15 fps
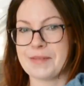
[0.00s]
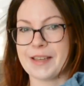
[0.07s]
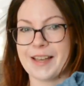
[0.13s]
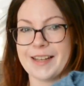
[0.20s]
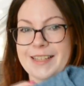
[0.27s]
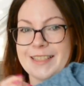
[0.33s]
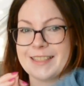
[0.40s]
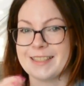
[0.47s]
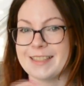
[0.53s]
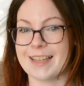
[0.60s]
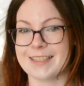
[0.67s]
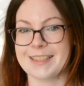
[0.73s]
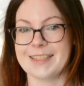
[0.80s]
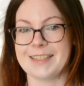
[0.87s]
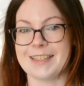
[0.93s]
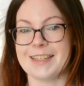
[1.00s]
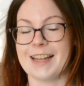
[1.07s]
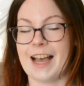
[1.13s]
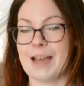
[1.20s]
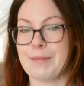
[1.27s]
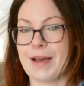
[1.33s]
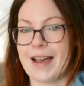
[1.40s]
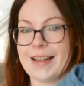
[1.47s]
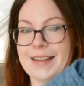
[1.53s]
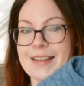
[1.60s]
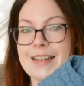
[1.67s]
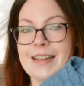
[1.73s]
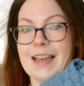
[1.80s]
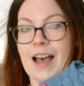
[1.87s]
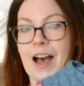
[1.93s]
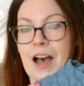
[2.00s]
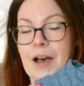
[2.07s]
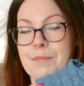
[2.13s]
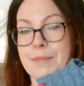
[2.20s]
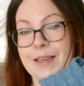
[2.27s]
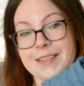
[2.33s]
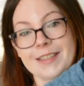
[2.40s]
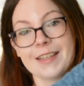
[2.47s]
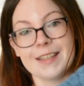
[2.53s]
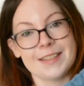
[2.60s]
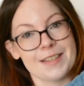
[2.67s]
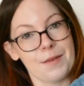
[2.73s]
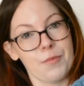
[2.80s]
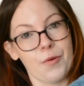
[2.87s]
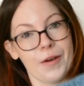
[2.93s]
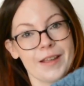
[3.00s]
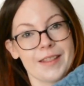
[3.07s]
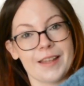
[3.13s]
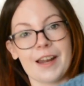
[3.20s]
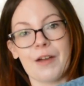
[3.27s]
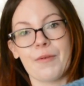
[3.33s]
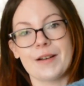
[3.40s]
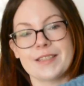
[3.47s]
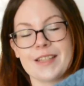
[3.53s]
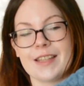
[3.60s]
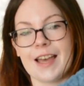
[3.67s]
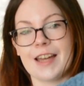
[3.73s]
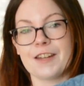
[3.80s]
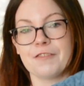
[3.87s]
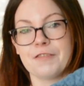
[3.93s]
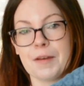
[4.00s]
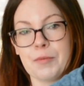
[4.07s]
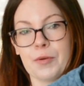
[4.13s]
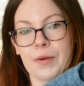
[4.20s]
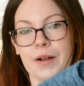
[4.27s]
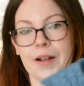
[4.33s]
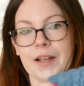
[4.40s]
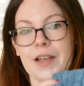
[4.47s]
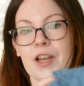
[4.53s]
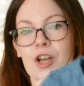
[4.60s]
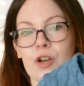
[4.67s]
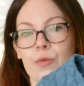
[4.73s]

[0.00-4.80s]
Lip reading: Because yes, indeed, I'm at basically the same point that I was at the end of February,